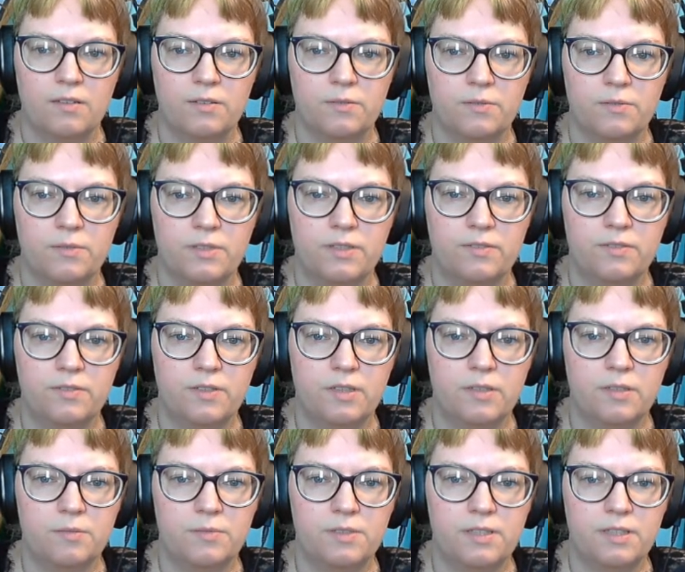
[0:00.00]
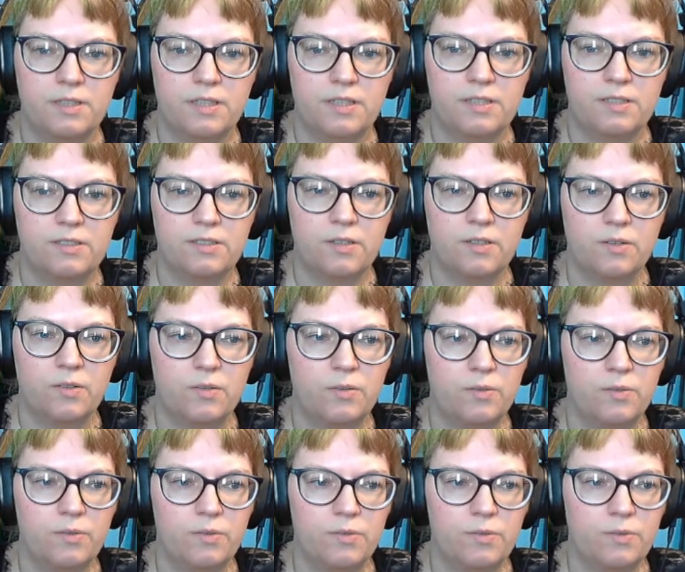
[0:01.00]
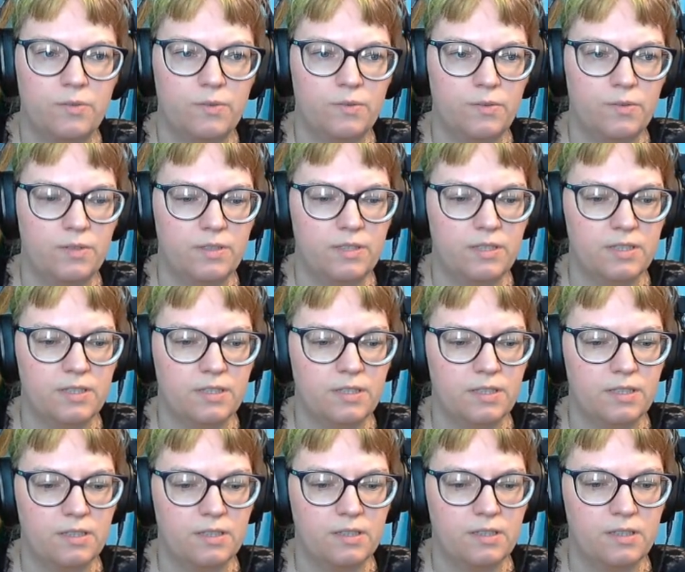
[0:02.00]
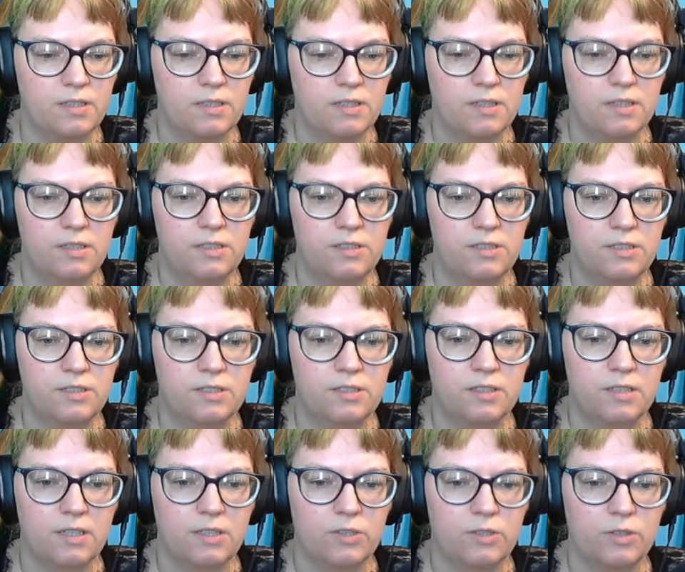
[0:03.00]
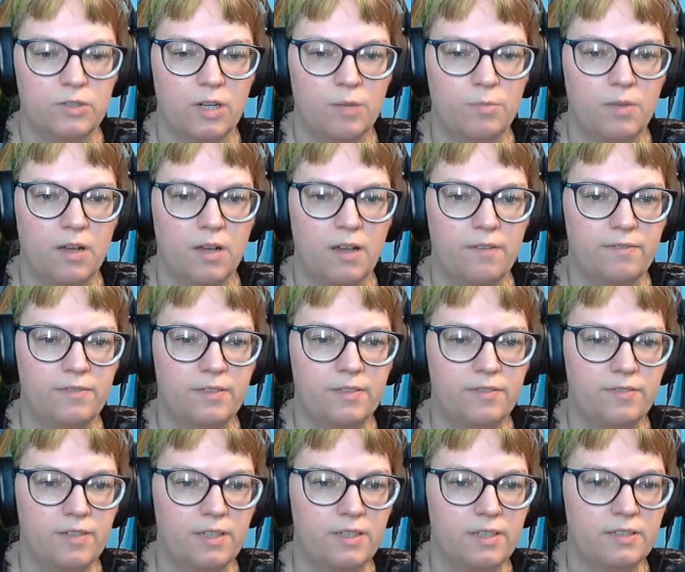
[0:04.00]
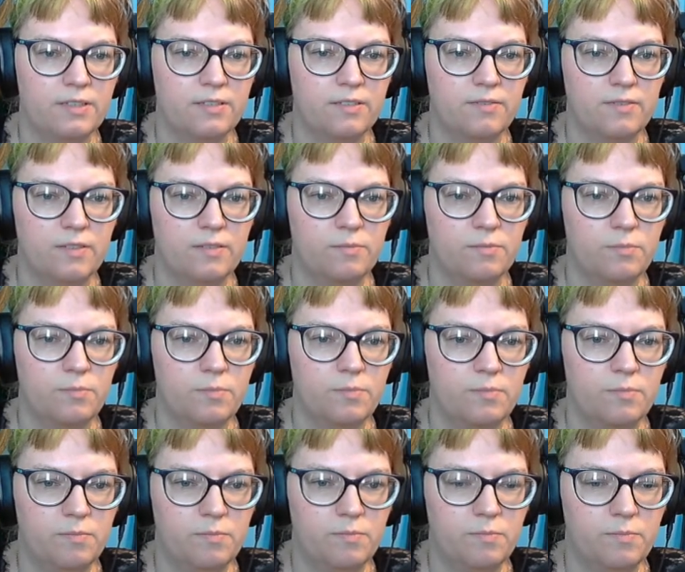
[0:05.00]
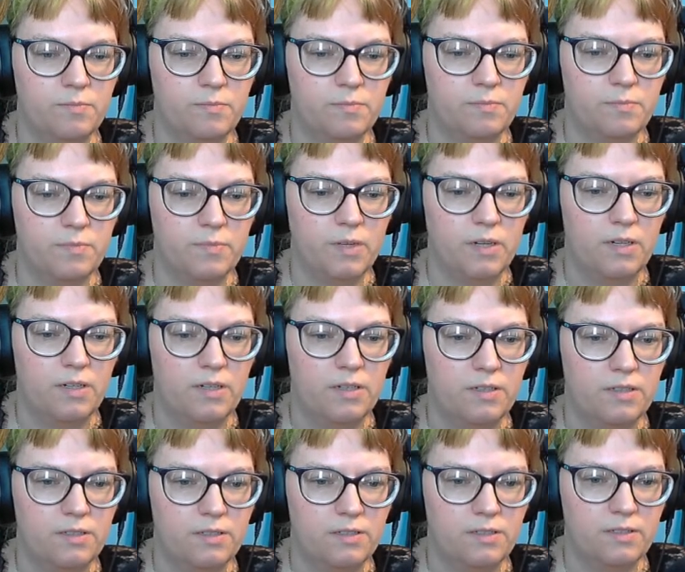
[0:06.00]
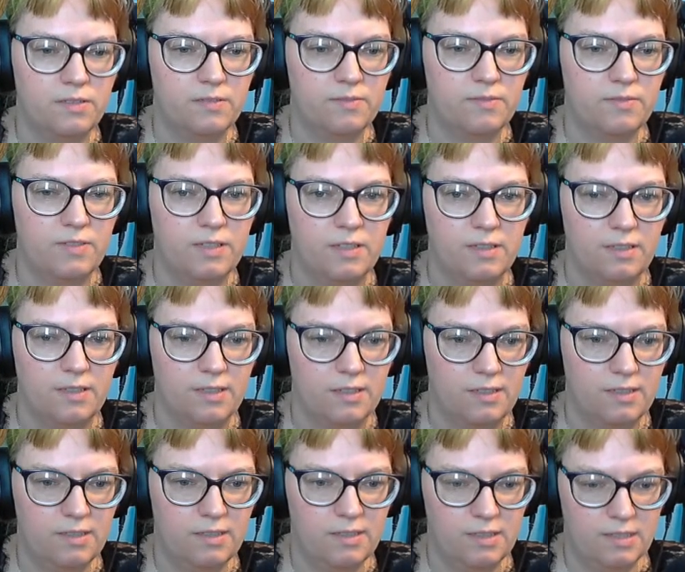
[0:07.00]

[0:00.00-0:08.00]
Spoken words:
reverb to this so it doesn't just like drop off the face of the earth feeling.